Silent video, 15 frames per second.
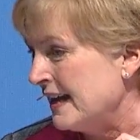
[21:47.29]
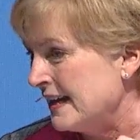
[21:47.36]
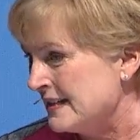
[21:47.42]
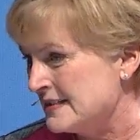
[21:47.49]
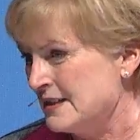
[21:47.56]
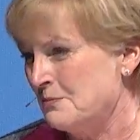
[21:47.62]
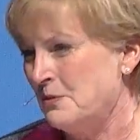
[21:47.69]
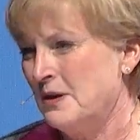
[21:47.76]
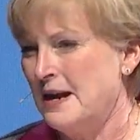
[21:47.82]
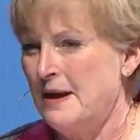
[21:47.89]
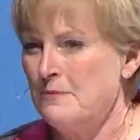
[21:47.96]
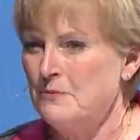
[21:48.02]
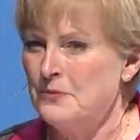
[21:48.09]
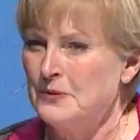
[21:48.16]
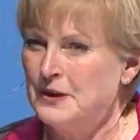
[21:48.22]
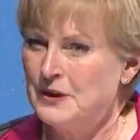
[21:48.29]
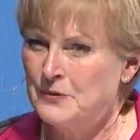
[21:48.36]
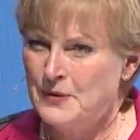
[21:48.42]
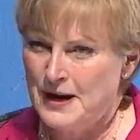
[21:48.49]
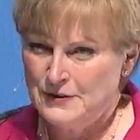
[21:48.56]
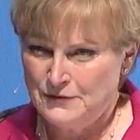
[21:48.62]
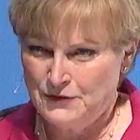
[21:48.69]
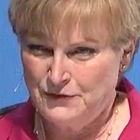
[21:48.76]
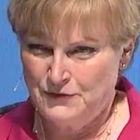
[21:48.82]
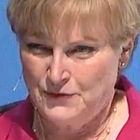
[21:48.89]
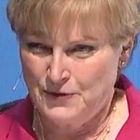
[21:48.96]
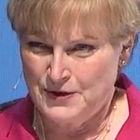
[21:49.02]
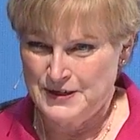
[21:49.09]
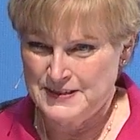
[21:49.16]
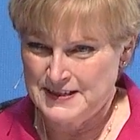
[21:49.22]
He said, what I'm really grateful
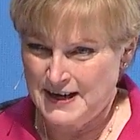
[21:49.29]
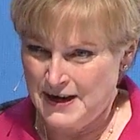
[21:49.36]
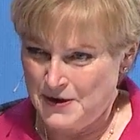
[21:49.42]
for, and he said,